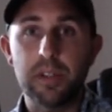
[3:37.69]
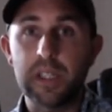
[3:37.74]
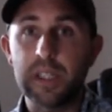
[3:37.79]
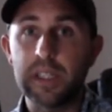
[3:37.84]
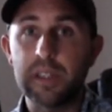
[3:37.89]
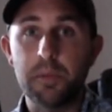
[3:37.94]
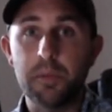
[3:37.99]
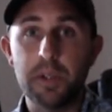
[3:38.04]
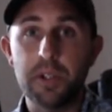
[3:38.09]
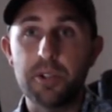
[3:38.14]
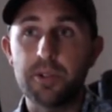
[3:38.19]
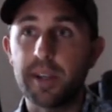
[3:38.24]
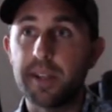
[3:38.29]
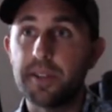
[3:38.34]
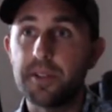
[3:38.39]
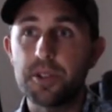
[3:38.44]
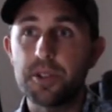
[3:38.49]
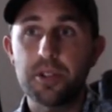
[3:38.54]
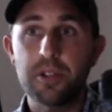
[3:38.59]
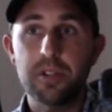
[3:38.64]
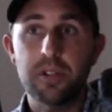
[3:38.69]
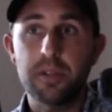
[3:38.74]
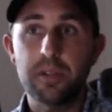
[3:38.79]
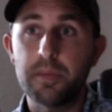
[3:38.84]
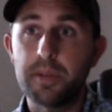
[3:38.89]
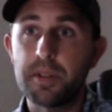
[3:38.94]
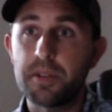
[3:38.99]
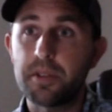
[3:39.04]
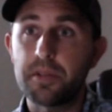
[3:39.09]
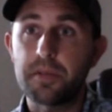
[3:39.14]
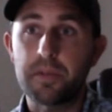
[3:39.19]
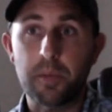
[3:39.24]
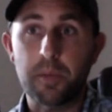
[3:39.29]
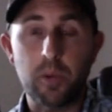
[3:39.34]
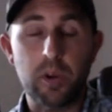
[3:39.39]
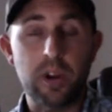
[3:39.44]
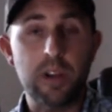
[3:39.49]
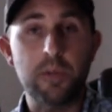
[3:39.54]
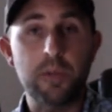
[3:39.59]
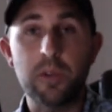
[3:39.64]
Uh, we transition their business from
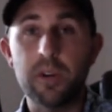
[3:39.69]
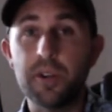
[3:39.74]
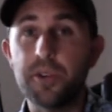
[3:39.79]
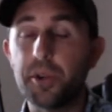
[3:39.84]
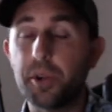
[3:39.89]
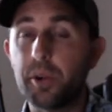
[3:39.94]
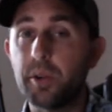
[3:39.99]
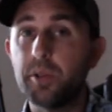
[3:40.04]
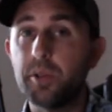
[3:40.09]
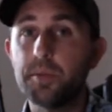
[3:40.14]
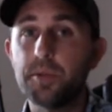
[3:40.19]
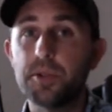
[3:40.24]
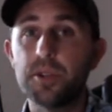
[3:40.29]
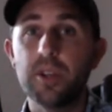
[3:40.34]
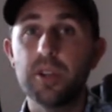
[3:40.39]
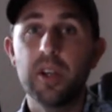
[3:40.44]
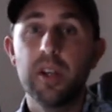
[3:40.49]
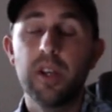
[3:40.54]
one-on-one to groups.